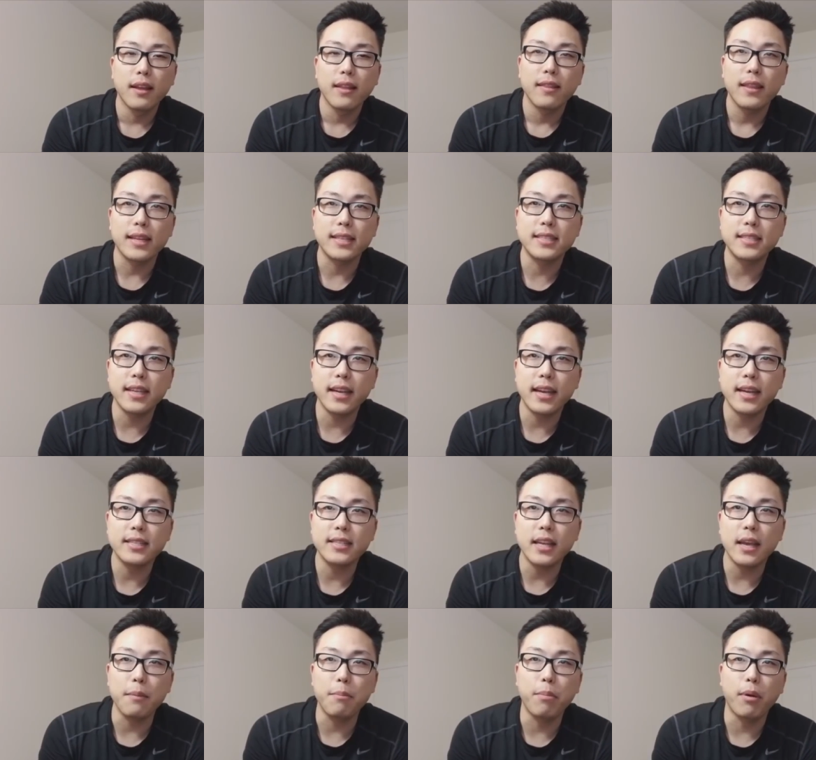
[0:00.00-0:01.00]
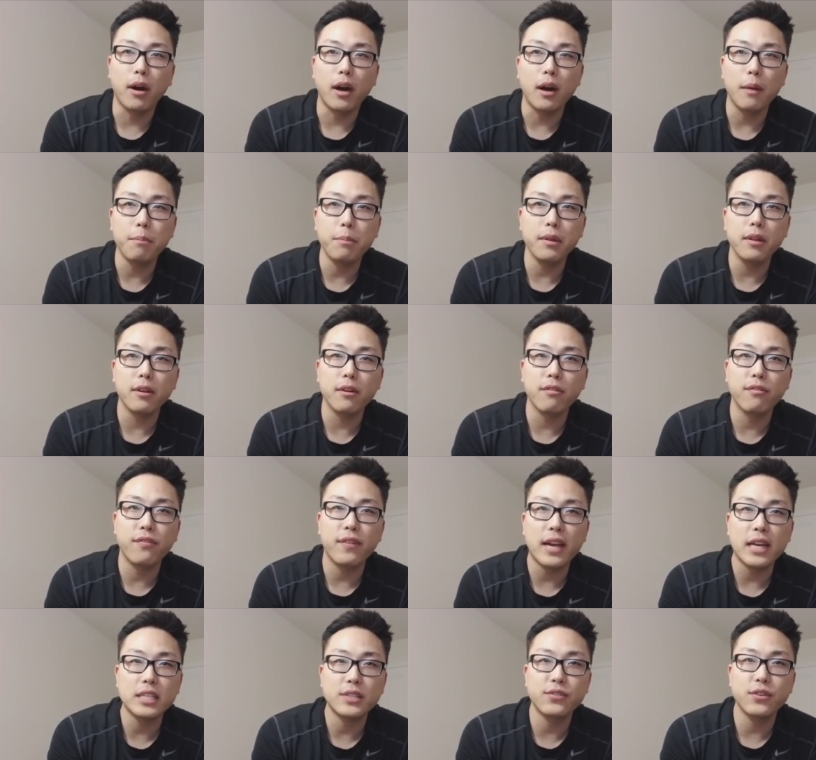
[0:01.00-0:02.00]
that says a popular
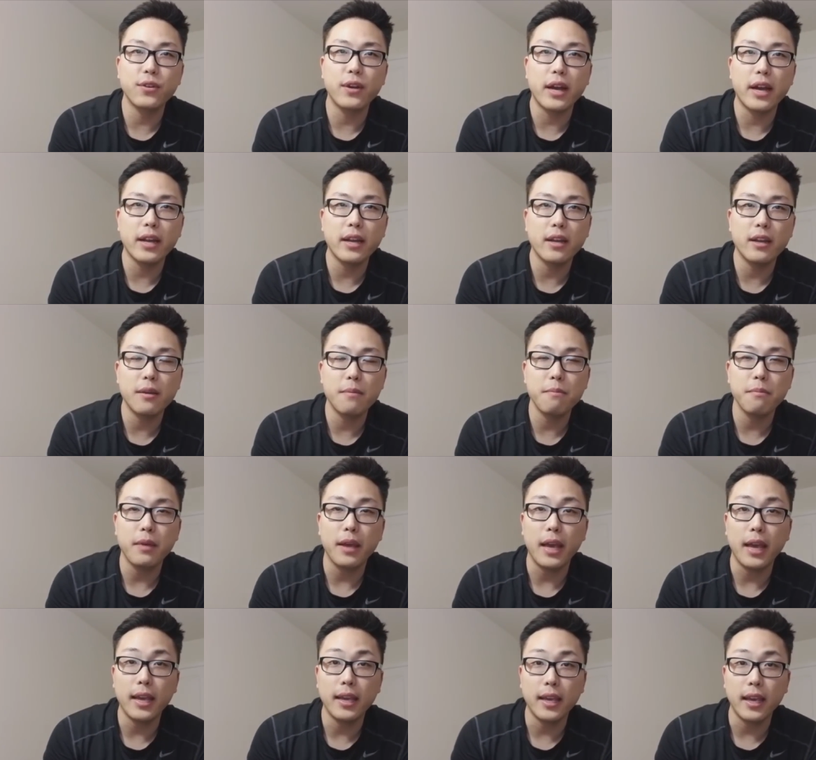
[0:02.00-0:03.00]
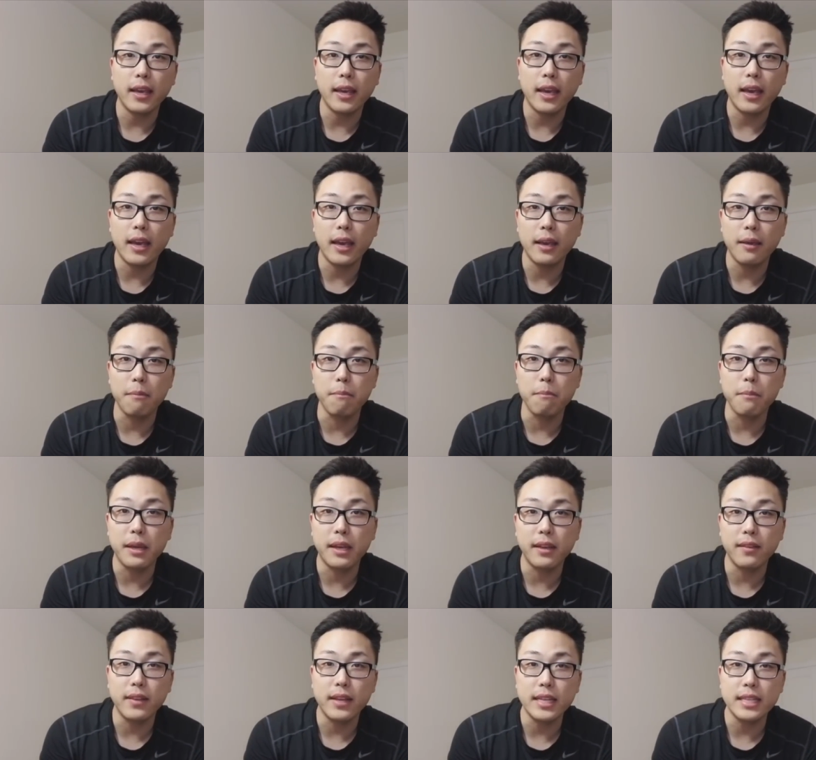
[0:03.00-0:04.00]
fast food item, aka
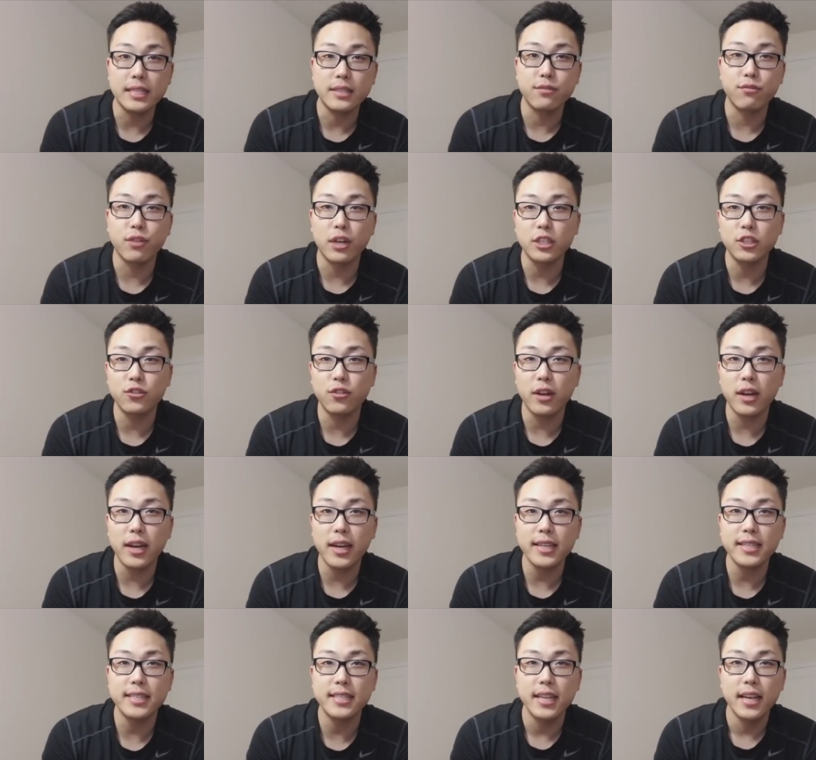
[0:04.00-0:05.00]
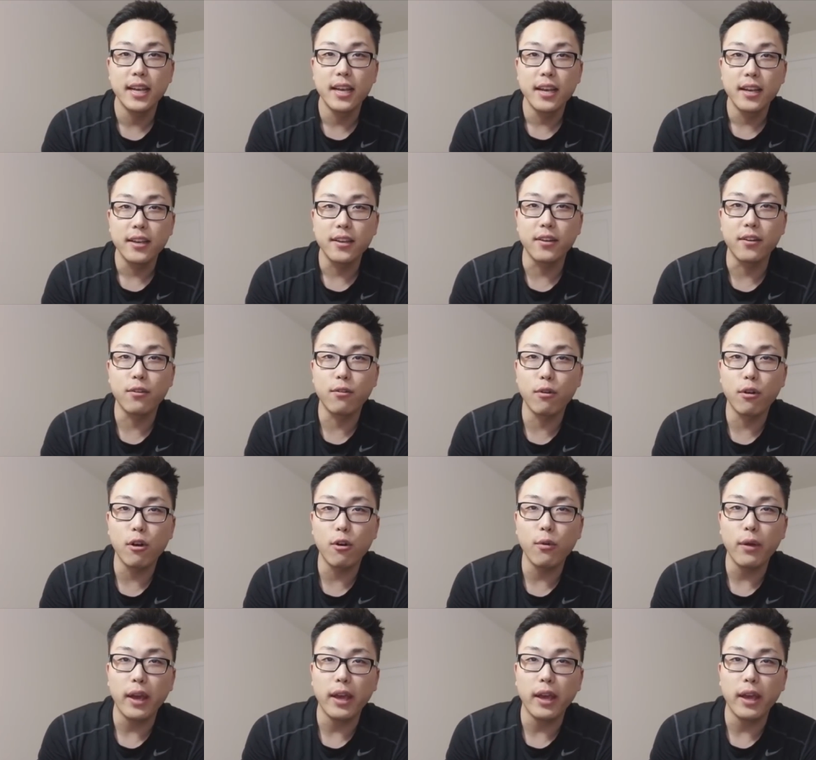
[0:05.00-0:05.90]
Mickey D's French fries, could grow